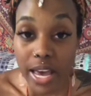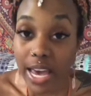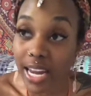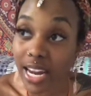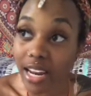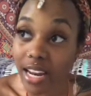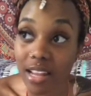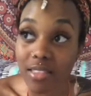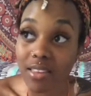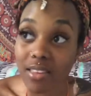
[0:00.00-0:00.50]
and
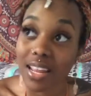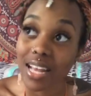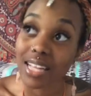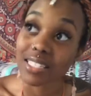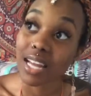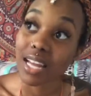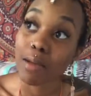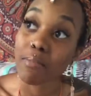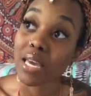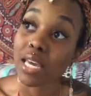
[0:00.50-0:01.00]
anything
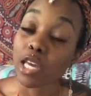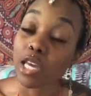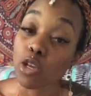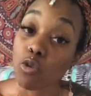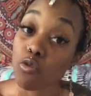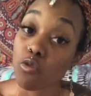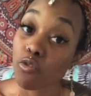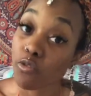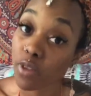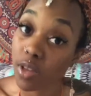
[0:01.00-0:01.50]
that's not making
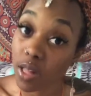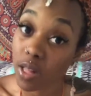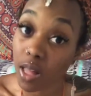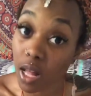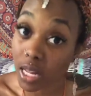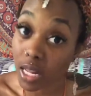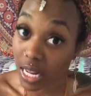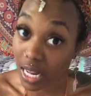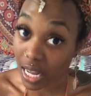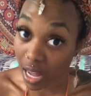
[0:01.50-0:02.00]
you feel
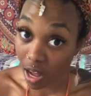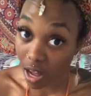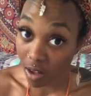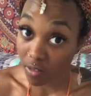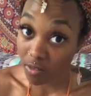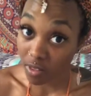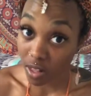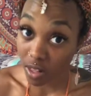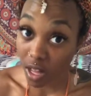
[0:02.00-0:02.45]
of